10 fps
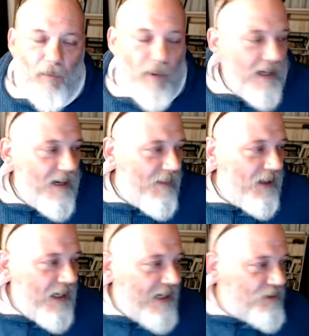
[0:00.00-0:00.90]
When I got
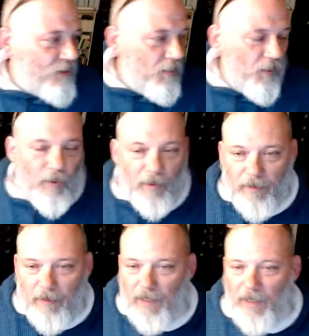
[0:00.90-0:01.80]
my last
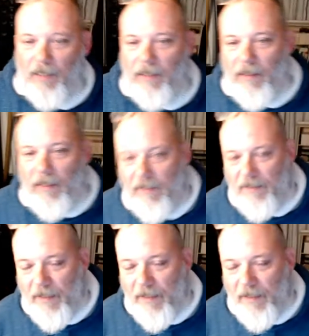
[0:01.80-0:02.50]
report, it